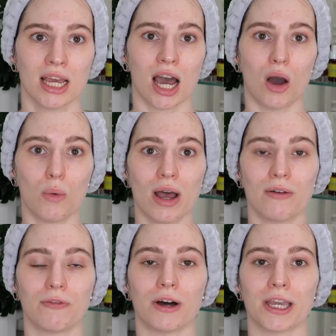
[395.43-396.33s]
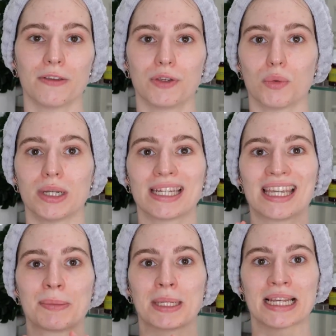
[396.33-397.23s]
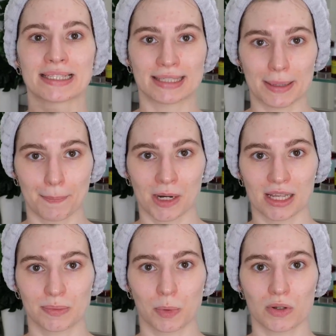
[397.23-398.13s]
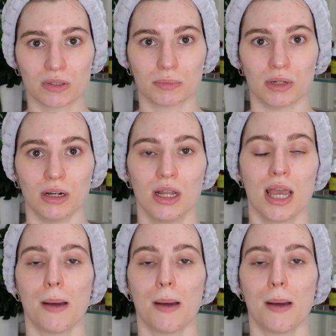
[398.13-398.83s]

However, if you want to keep it as simple as possible,